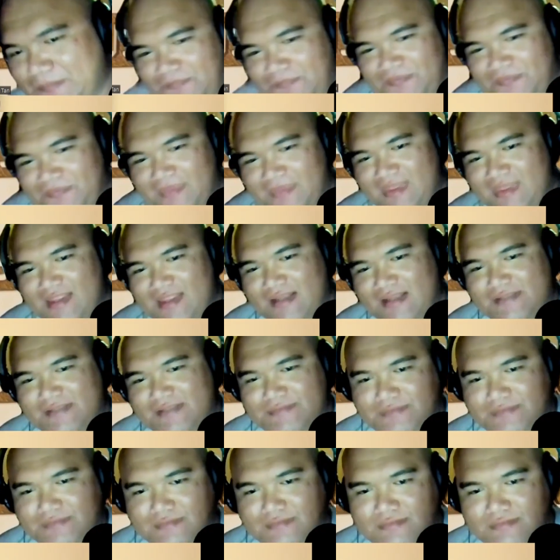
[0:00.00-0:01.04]

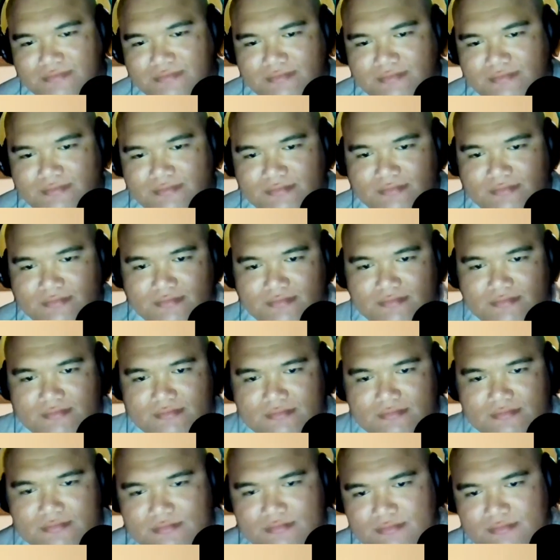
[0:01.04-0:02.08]

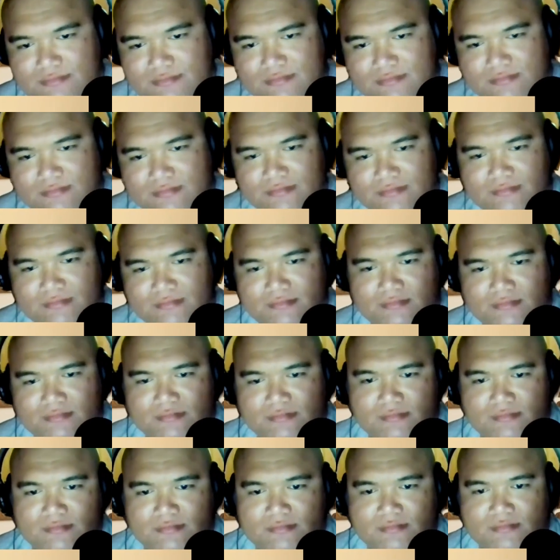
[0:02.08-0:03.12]

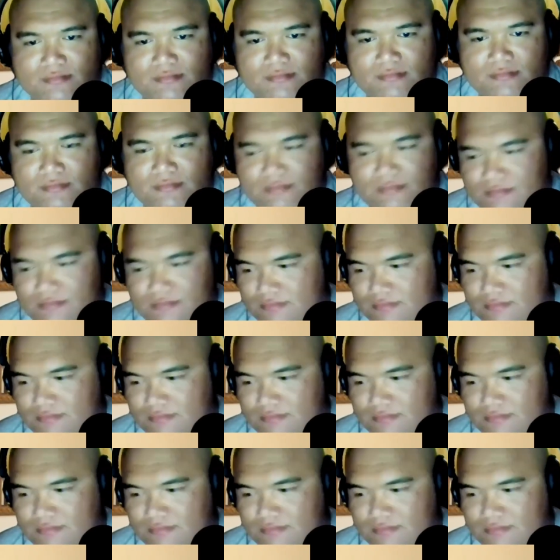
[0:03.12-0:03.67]
No words are spoken by the person on screen.